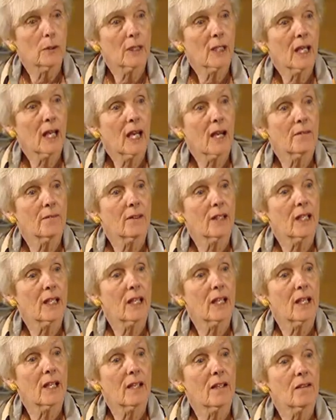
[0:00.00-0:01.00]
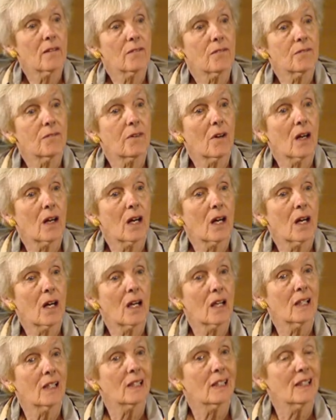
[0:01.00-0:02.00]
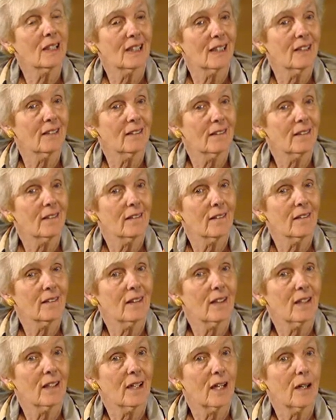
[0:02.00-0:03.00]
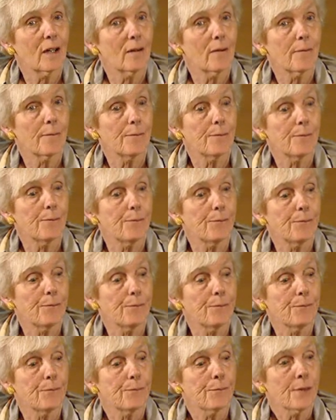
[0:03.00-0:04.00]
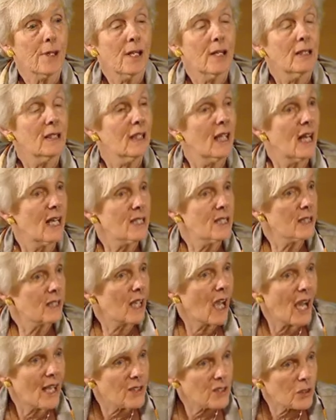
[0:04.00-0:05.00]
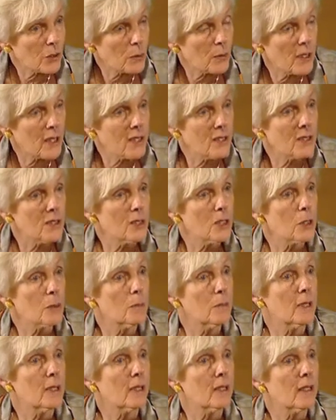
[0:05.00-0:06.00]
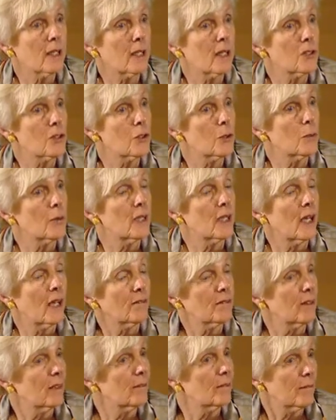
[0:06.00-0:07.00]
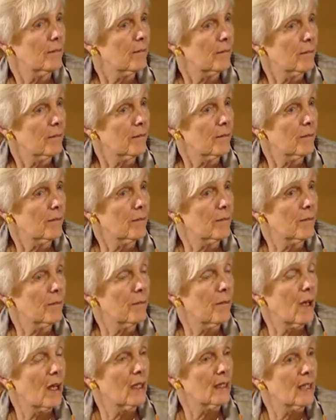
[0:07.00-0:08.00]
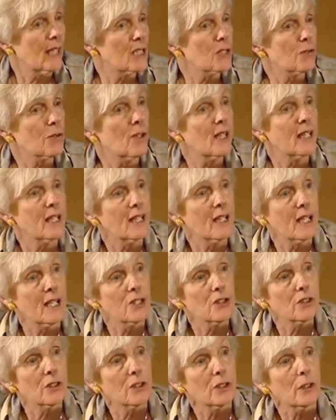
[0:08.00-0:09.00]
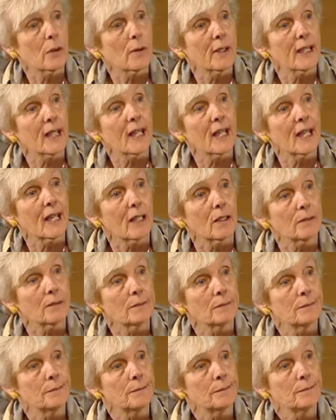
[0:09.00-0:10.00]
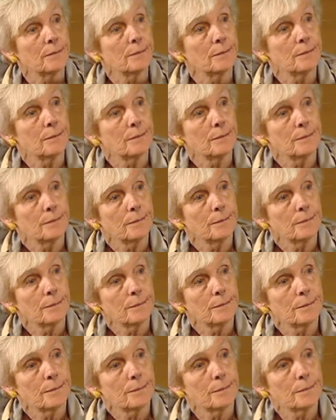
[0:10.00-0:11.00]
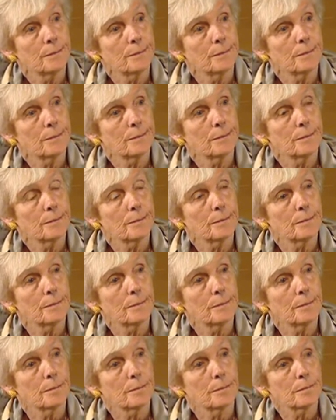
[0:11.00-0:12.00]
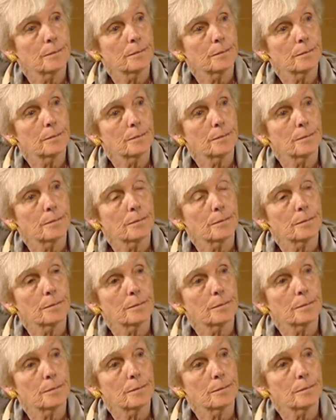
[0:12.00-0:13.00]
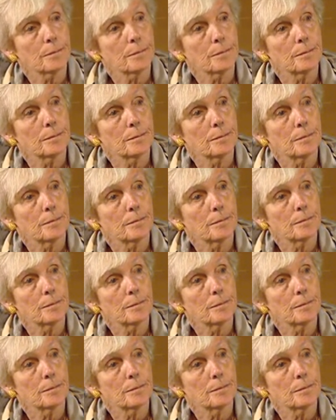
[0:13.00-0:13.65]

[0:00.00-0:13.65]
would have a far uh, less consequences because you would have uh, less radiation going out. Uh, the, the, most of what uh, you said uh,